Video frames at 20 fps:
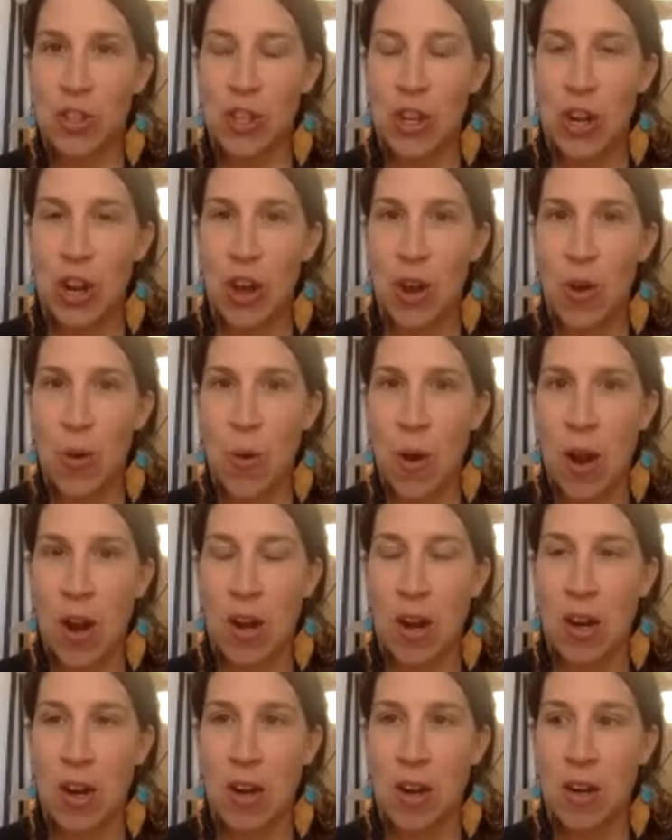
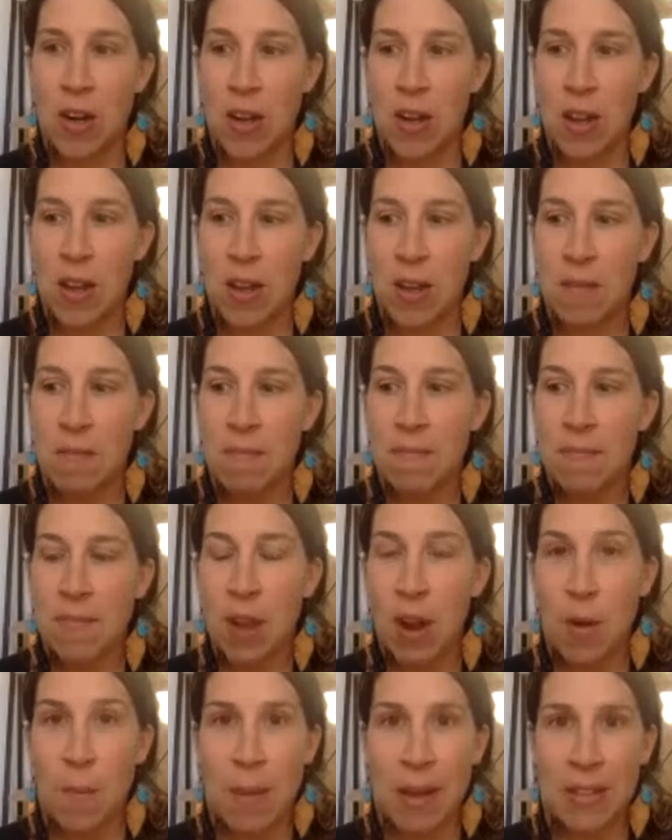
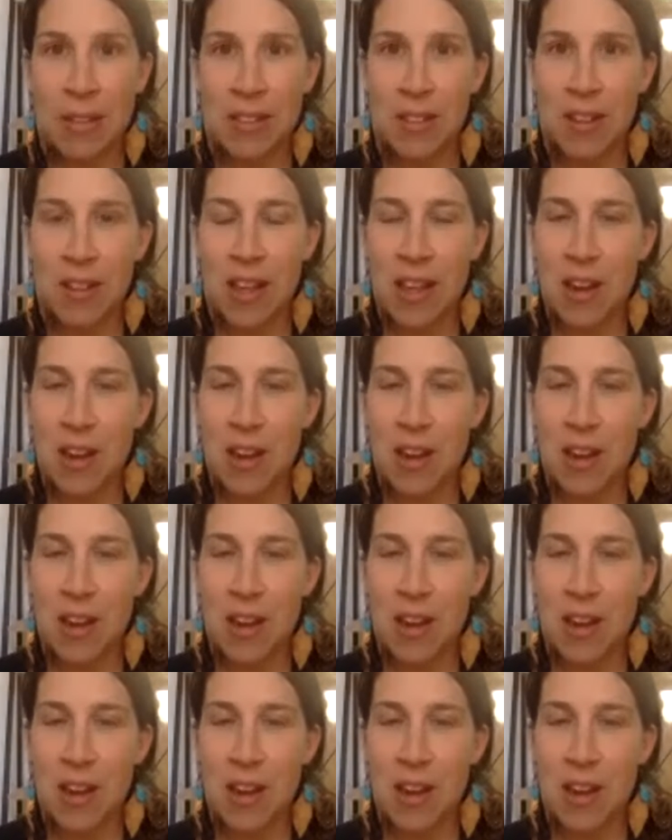our mental